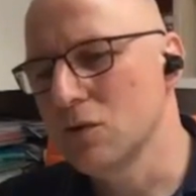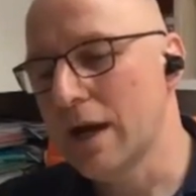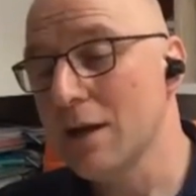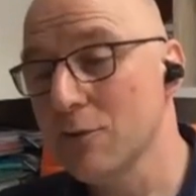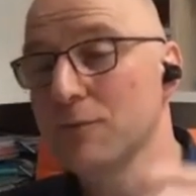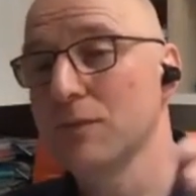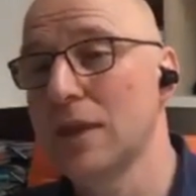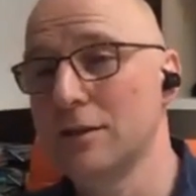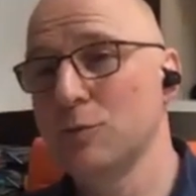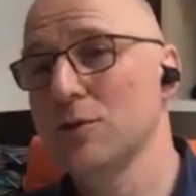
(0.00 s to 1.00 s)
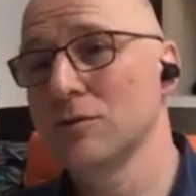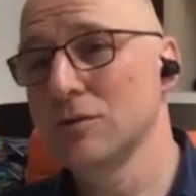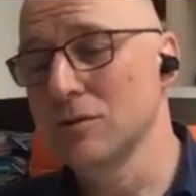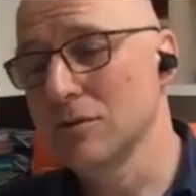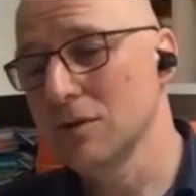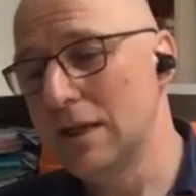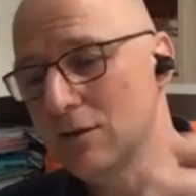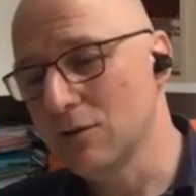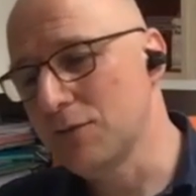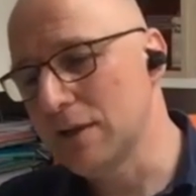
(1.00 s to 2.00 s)
have experiences
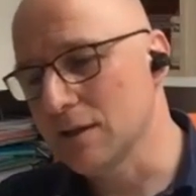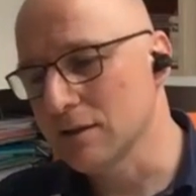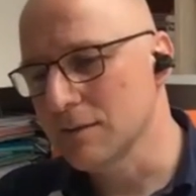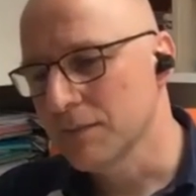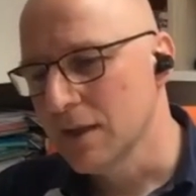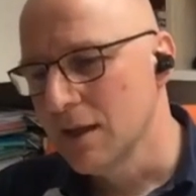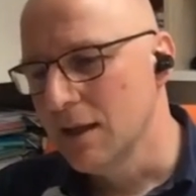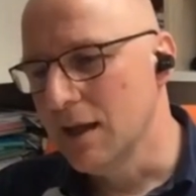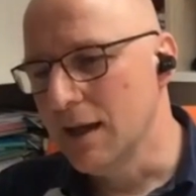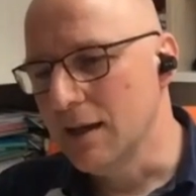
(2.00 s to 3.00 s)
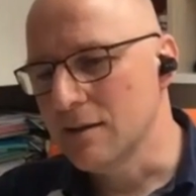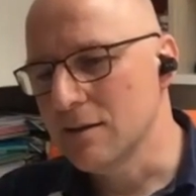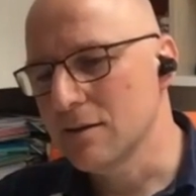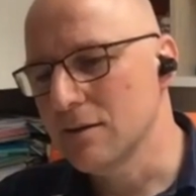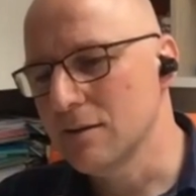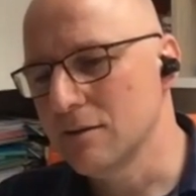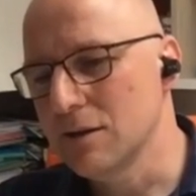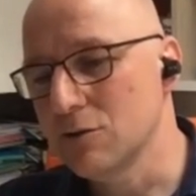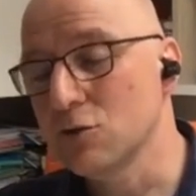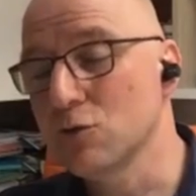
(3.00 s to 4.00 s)
in the field, and
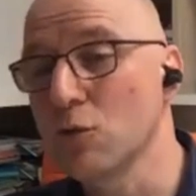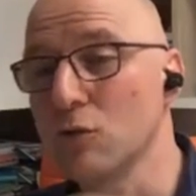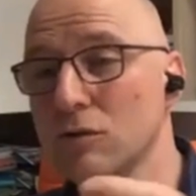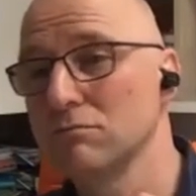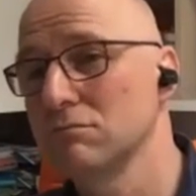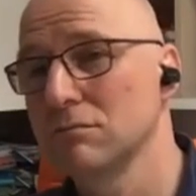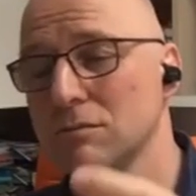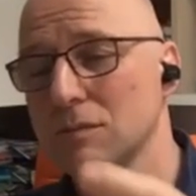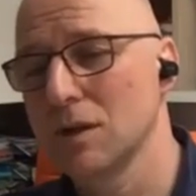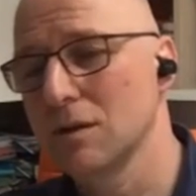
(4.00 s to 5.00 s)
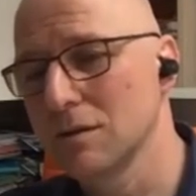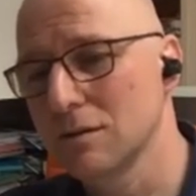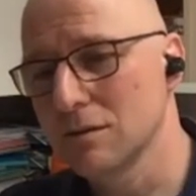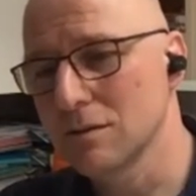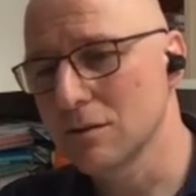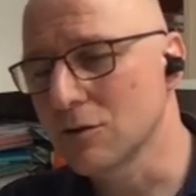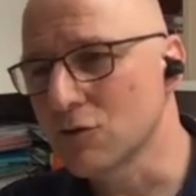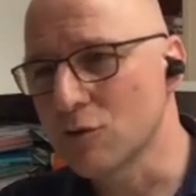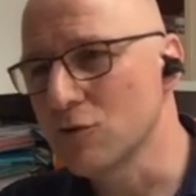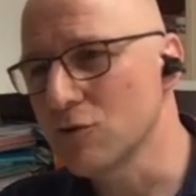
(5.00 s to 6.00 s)
there's a small
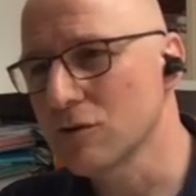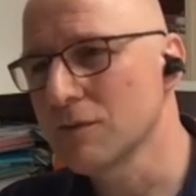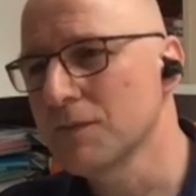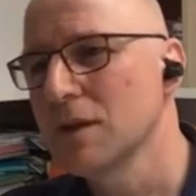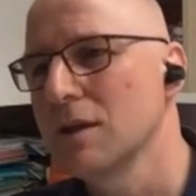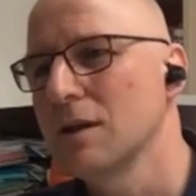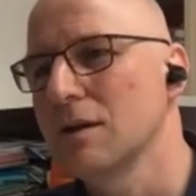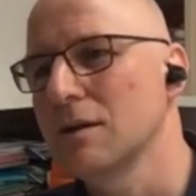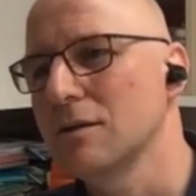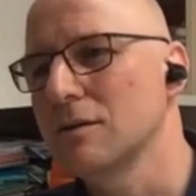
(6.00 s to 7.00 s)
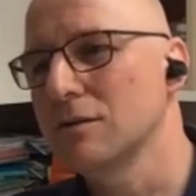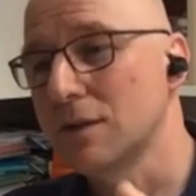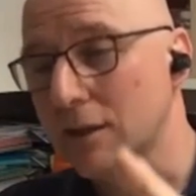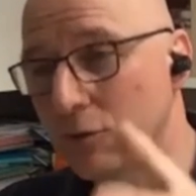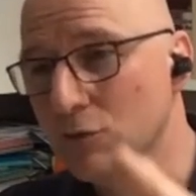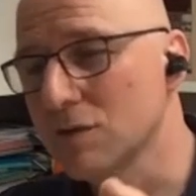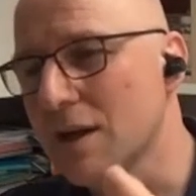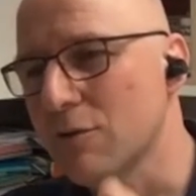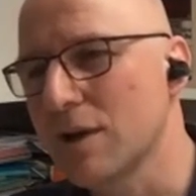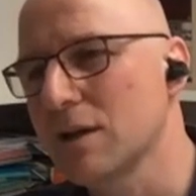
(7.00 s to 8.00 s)
contribution that goes
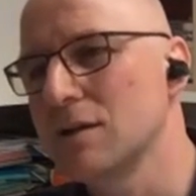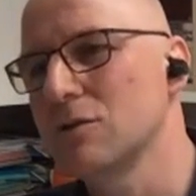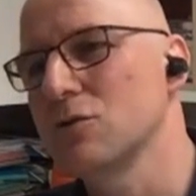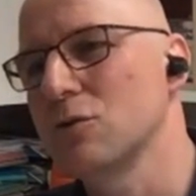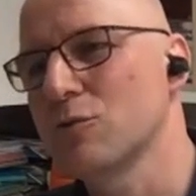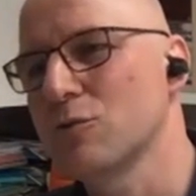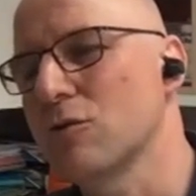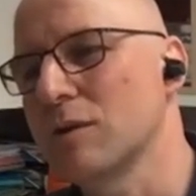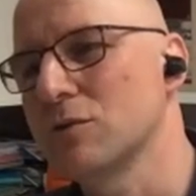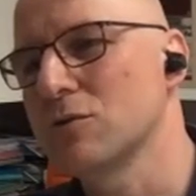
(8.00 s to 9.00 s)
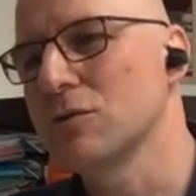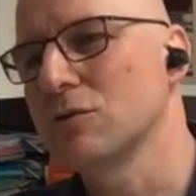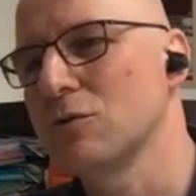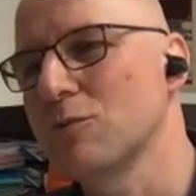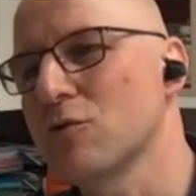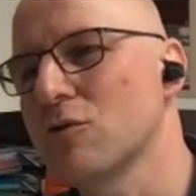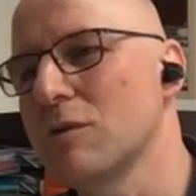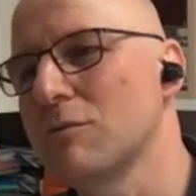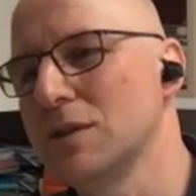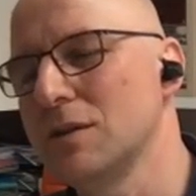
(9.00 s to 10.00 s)
directly to the program. So the
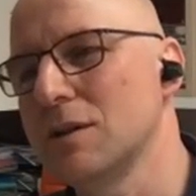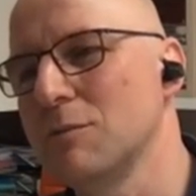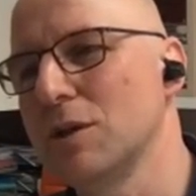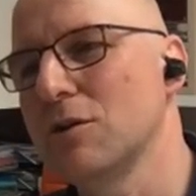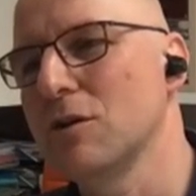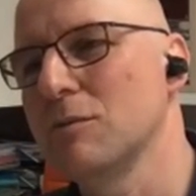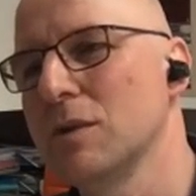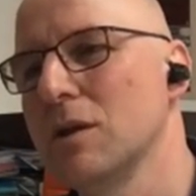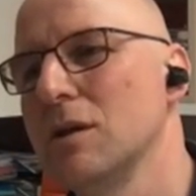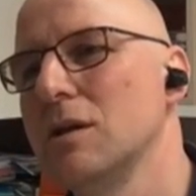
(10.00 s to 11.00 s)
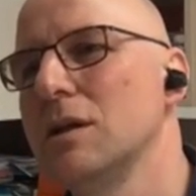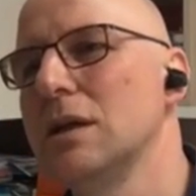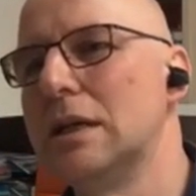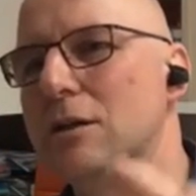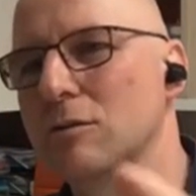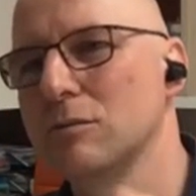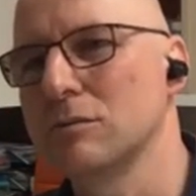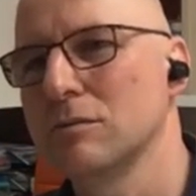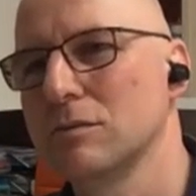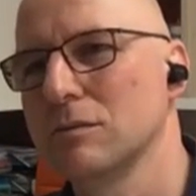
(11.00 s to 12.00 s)
program basically become income
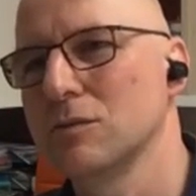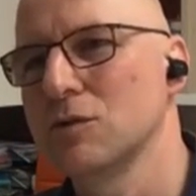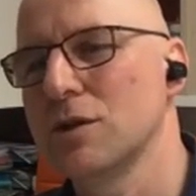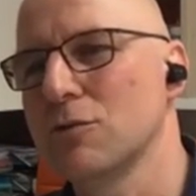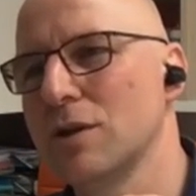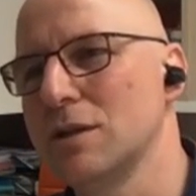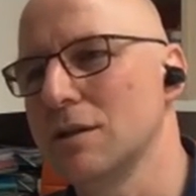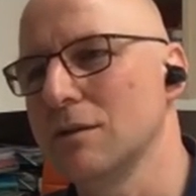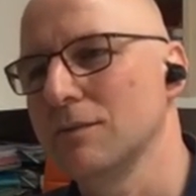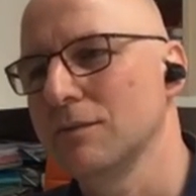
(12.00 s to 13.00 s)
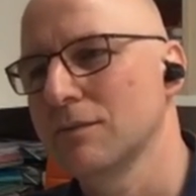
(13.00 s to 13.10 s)
generating